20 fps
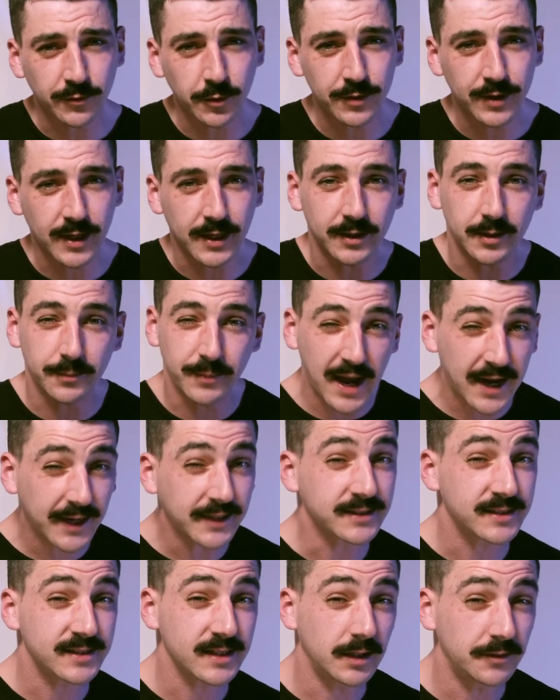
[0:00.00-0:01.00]
that, the bag
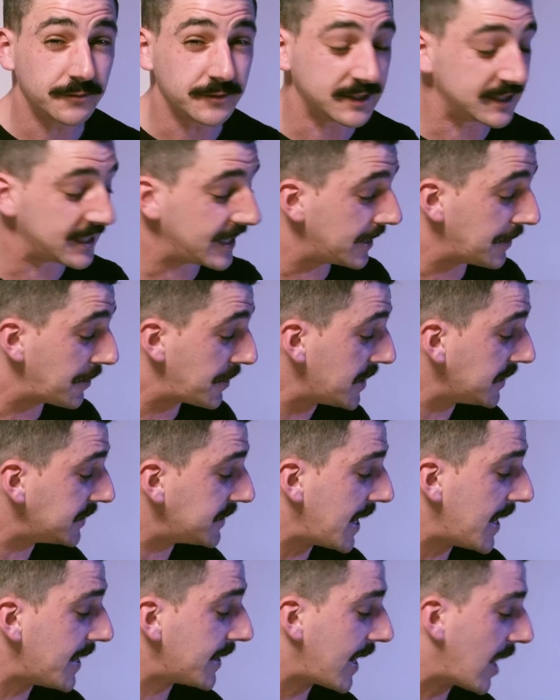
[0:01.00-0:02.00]
itself is a Think
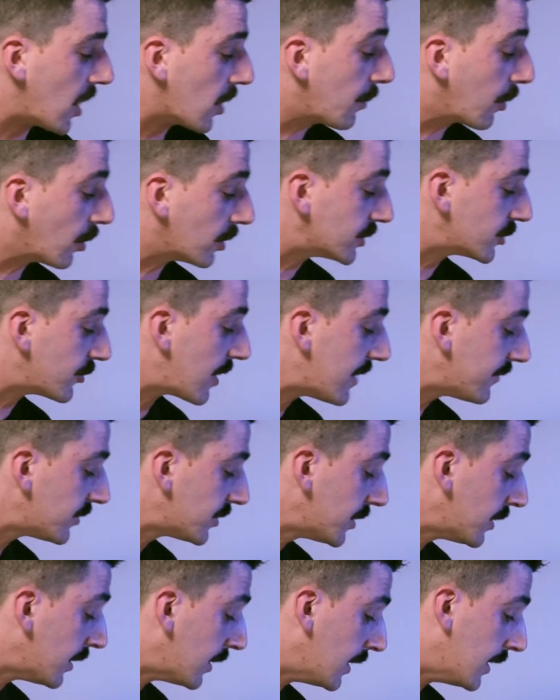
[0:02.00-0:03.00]
Tank Airport
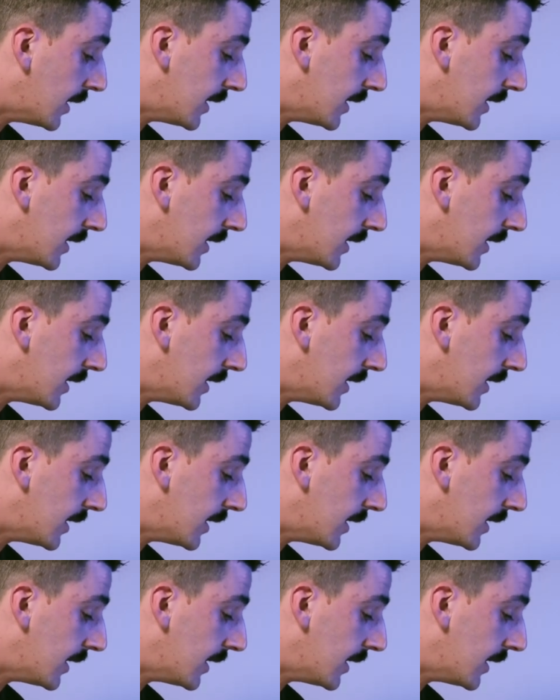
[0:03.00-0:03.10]
Traveler.